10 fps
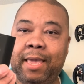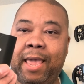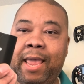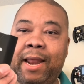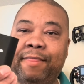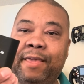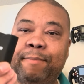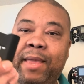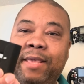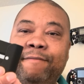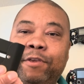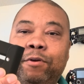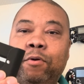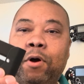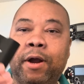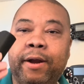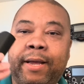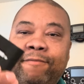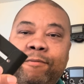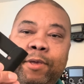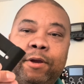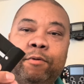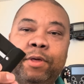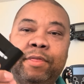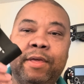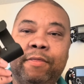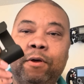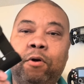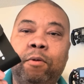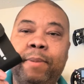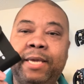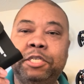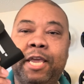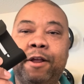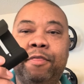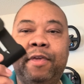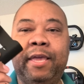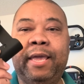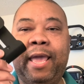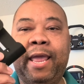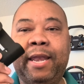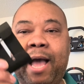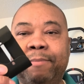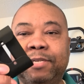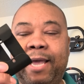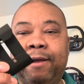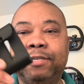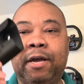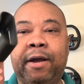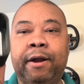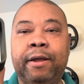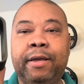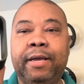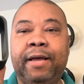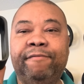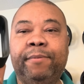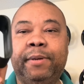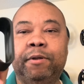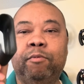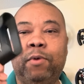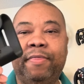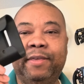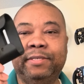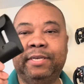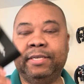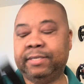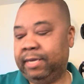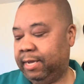And I think many of you who are familiar with the whole bass shaker thing and knob sounds are familiar with what this is.